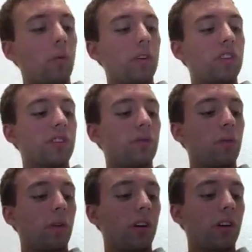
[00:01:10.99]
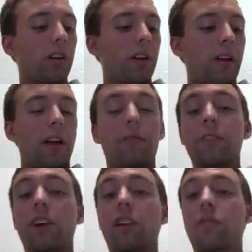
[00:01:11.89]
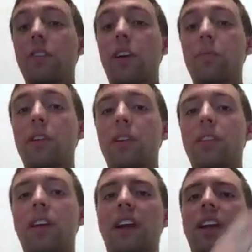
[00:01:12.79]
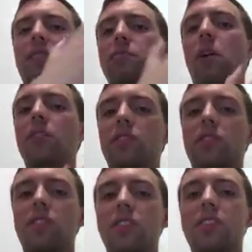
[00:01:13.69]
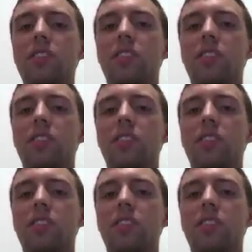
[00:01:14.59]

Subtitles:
which is for a photography company that kind of sponsors this,